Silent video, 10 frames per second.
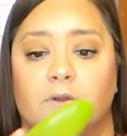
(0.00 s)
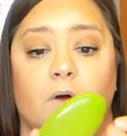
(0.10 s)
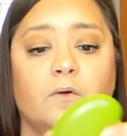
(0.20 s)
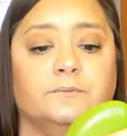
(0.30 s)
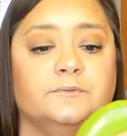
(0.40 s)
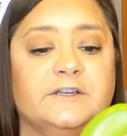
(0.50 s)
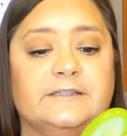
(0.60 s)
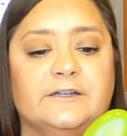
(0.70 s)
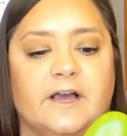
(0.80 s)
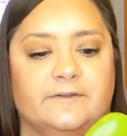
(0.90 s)
Oh, this
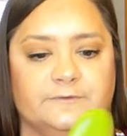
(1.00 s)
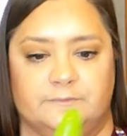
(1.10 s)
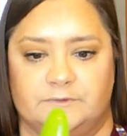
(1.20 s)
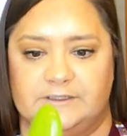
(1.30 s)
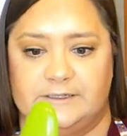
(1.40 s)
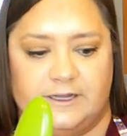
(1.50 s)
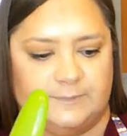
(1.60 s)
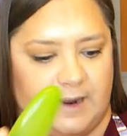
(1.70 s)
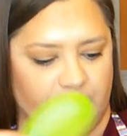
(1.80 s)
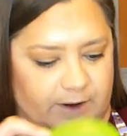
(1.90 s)
still has
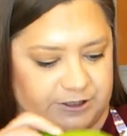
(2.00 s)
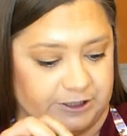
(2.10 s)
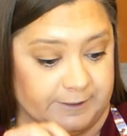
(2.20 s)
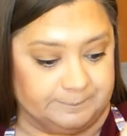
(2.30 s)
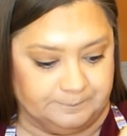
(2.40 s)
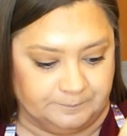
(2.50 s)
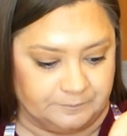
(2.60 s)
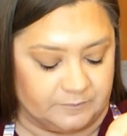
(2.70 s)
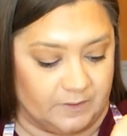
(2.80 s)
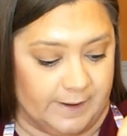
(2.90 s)
body wash in it.
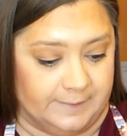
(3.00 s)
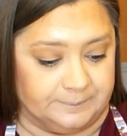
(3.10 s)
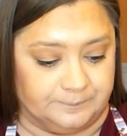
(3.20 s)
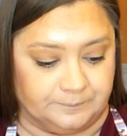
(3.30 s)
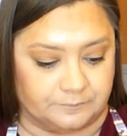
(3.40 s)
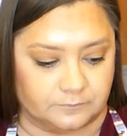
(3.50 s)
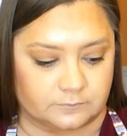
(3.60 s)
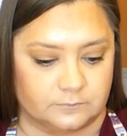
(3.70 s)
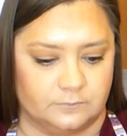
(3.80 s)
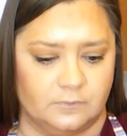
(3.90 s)
Okay. Then
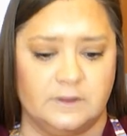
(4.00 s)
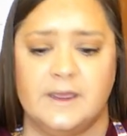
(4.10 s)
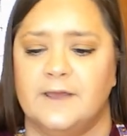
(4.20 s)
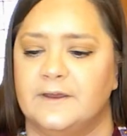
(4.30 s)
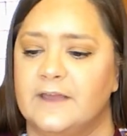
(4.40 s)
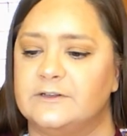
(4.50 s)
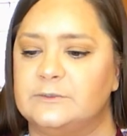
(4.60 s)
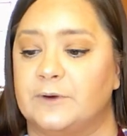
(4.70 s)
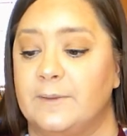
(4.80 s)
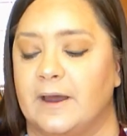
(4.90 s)
I have a
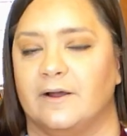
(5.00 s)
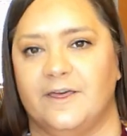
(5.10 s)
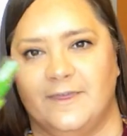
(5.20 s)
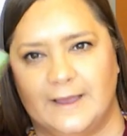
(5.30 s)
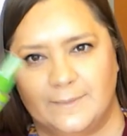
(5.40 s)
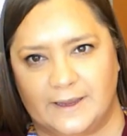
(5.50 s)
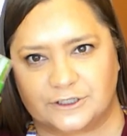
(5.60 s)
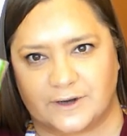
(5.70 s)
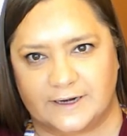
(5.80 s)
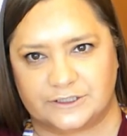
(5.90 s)
spray bottle. I think I might
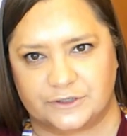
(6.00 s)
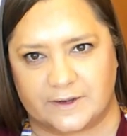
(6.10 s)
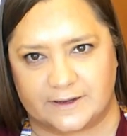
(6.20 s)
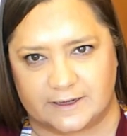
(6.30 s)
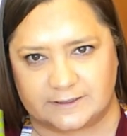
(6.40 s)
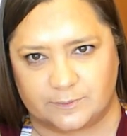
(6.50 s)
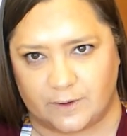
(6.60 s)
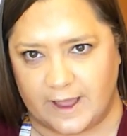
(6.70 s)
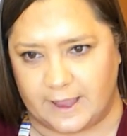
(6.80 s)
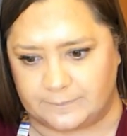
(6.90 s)
try to do a
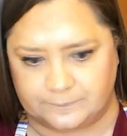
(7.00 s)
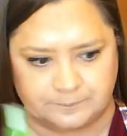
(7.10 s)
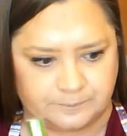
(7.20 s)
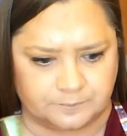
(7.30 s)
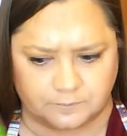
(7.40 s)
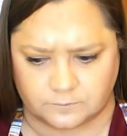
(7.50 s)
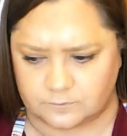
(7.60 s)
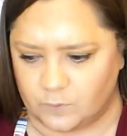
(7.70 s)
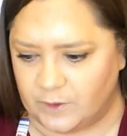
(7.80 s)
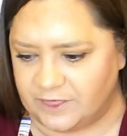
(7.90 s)
spray
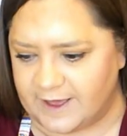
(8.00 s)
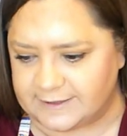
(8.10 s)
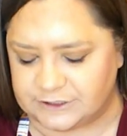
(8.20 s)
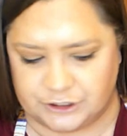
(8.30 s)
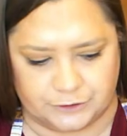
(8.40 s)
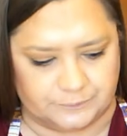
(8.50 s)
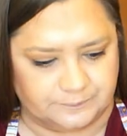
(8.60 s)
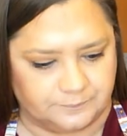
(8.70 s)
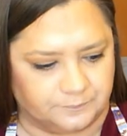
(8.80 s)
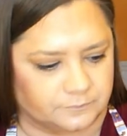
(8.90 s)
with that too.
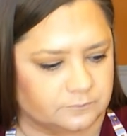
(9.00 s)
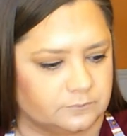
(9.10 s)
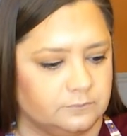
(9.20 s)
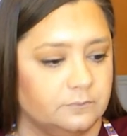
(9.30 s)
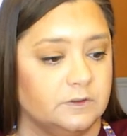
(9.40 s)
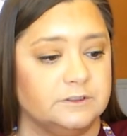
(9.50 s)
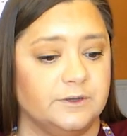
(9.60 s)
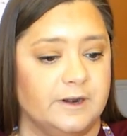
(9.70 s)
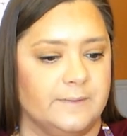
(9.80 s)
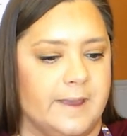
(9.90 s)
So
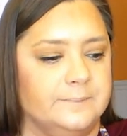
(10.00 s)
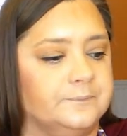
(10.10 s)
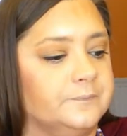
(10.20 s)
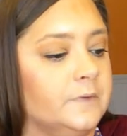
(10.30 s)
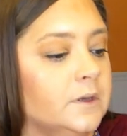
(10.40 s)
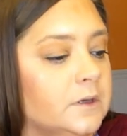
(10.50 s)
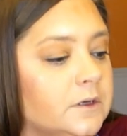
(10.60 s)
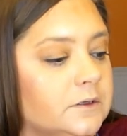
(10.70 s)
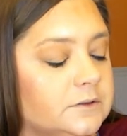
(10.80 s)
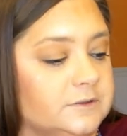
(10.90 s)
anyway,
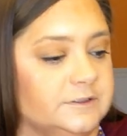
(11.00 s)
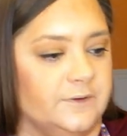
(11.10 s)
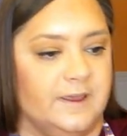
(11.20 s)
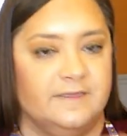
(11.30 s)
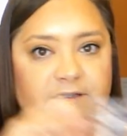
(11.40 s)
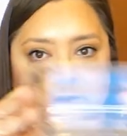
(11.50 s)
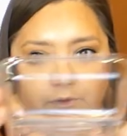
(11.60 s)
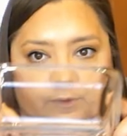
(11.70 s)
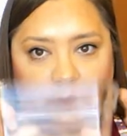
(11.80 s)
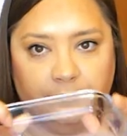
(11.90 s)
so in this little
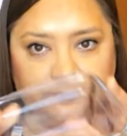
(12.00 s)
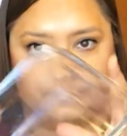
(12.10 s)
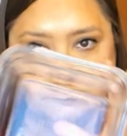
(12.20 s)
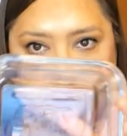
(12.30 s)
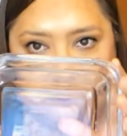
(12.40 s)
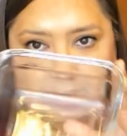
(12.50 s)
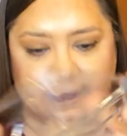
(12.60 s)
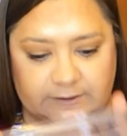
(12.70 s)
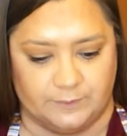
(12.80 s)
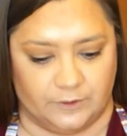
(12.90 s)
bowl, I have a
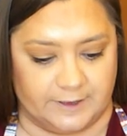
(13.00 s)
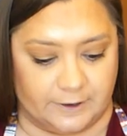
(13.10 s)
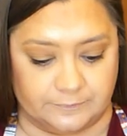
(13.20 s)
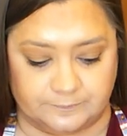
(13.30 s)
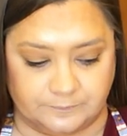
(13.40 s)
glass bowl here.